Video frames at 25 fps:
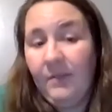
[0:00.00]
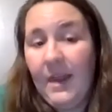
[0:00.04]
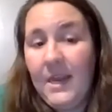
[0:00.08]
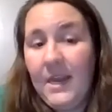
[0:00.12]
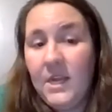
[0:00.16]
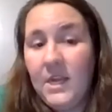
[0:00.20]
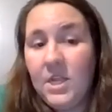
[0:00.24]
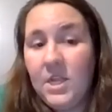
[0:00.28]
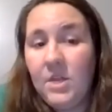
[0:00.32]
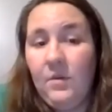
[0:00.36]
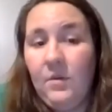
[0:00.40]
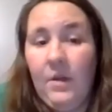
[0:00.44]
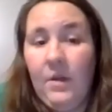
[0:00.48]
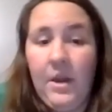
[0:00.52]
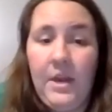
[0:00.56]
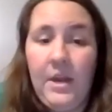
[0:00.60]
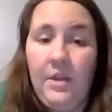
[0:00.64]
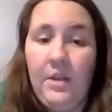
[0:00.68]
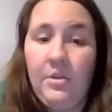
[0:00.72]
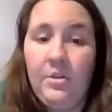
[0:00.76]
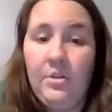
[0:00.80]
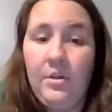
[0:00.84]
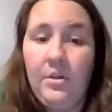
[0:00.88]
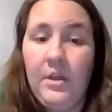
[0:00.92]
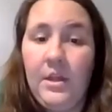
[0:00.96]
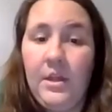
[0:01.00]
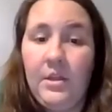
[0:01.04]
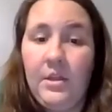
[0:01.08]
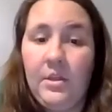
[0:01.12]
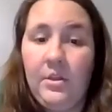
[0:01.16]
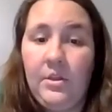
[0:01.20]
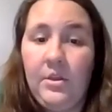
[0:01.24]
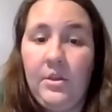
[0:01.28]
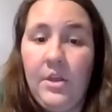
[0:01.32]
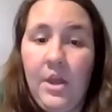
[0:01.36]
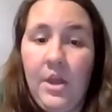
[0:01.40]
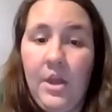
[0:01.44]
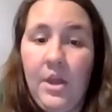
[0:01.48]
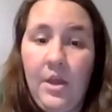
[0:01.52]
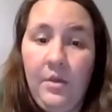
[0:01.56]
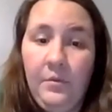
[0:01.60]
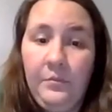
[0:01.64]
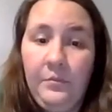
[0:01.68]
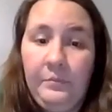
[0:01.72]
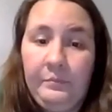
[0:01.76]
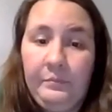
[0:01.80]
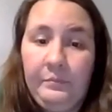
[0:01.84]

right? So our answer is no.